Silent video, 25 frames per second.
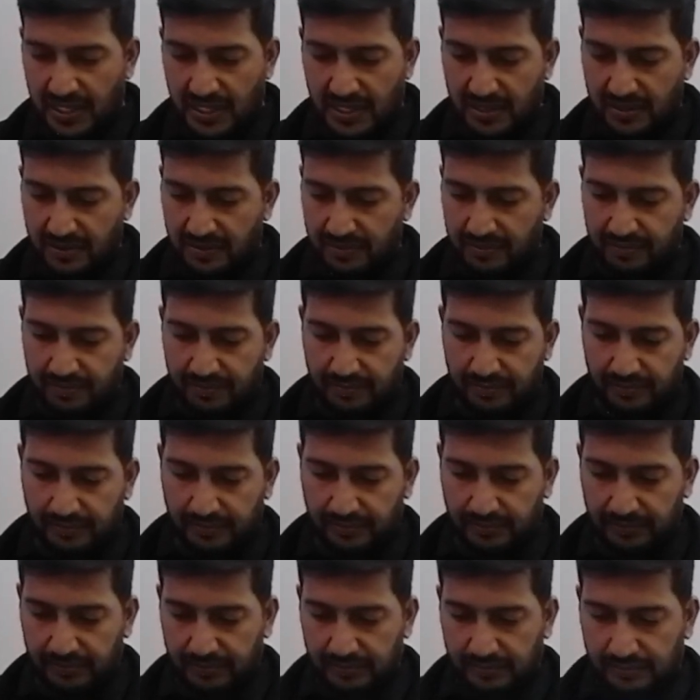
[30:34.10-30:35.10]
Yeah. We got like
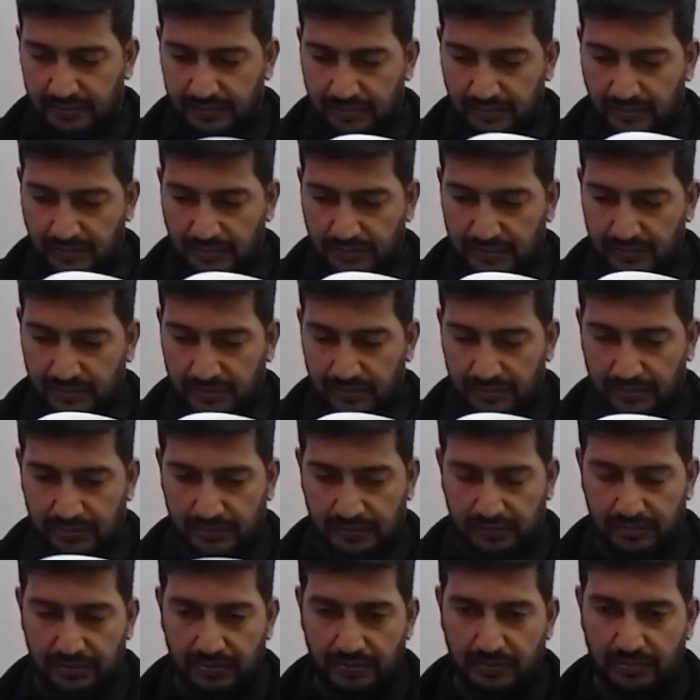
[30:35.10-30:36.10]
one, two,
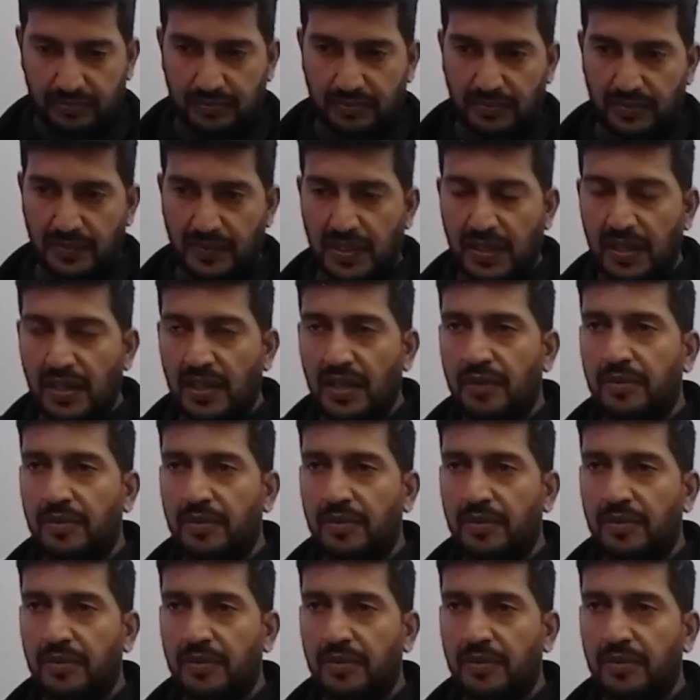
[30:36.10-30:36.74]
three.